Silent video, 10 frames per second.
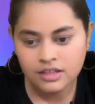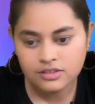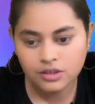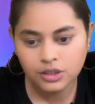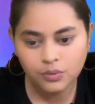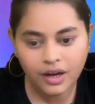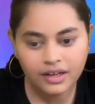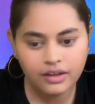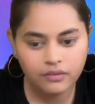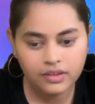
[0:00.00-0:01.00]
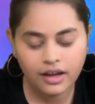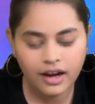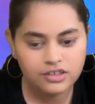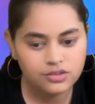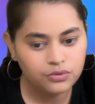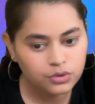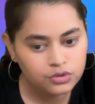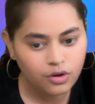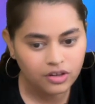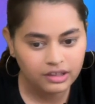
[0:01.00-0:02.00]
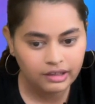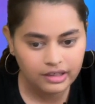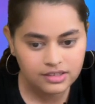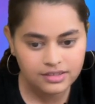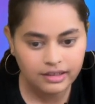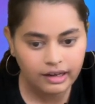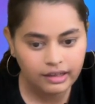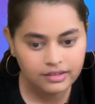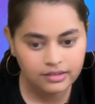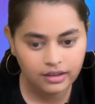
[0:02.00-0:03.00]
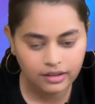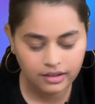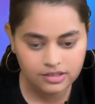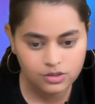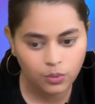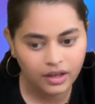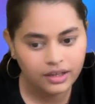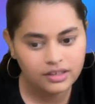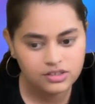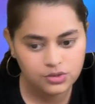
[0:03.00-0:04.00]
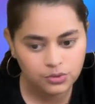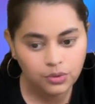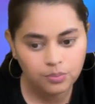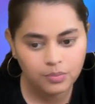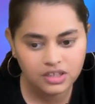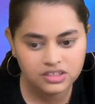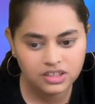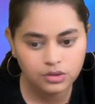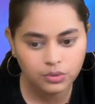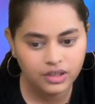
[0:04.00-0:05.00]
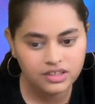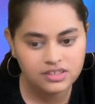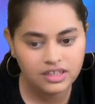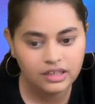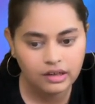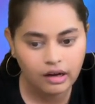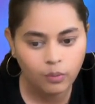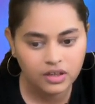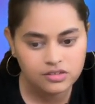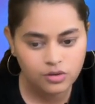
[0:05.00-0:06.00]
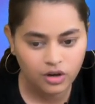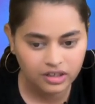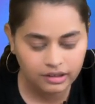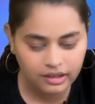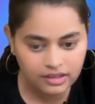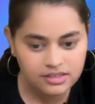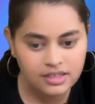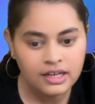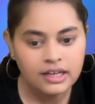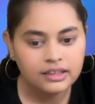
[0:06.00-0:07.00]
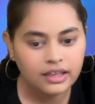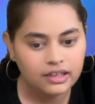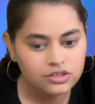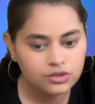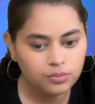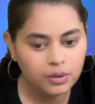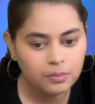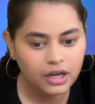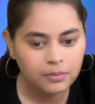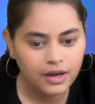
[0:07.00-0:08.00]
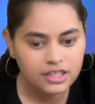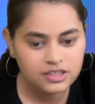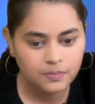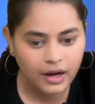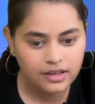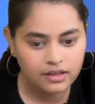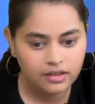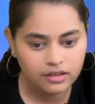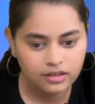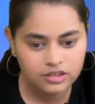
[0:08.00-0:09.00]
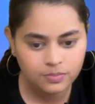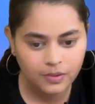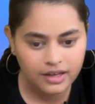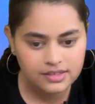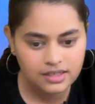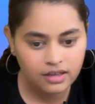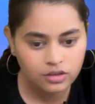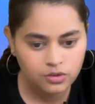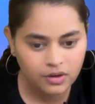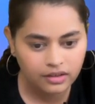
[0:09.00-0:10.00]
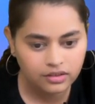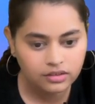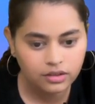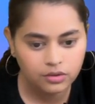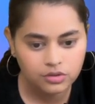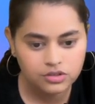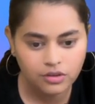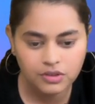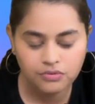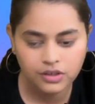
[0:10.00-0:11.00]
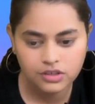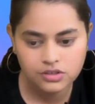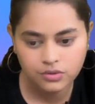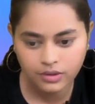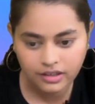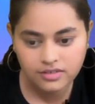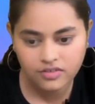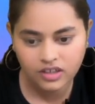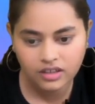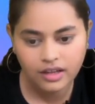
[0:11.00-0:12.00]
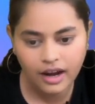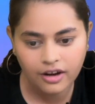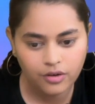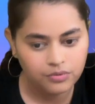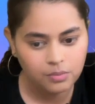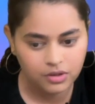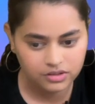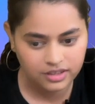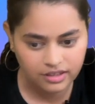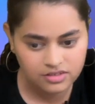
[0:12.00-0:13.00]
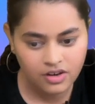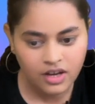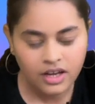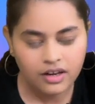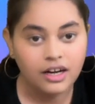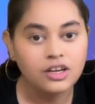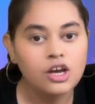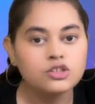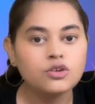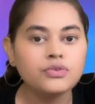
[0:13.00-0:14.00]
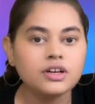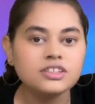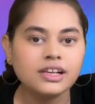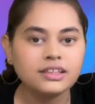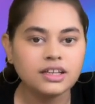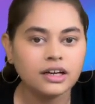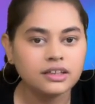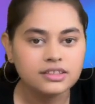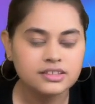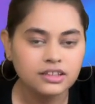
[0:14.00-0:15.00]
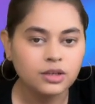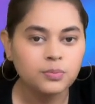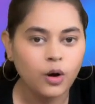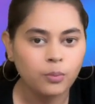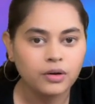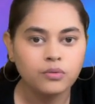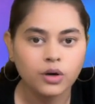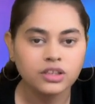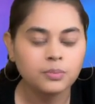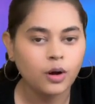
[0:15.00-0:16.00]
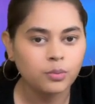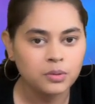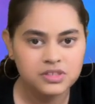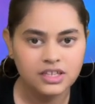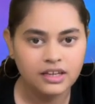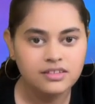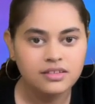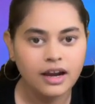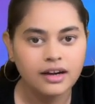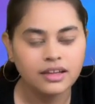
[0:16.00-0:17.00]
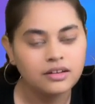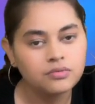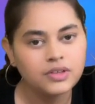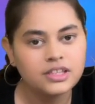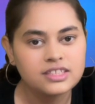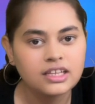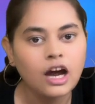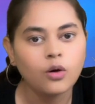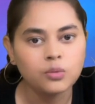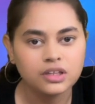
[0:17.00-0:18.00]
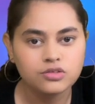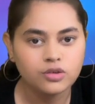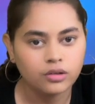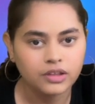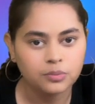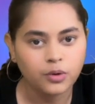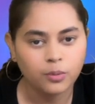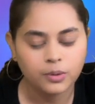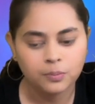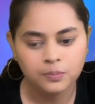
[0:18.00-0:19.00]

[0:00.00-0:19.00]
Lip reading: So you are given the heads of two sorted lists, list 1, list 2. Merge the two lists in a one sorted list. The list should be made by splicing together the nodes of the first two lists. Return the head of the merged list. Right. So first let's understand the problem, what the problem says, and then we'll see how we can solve that problem.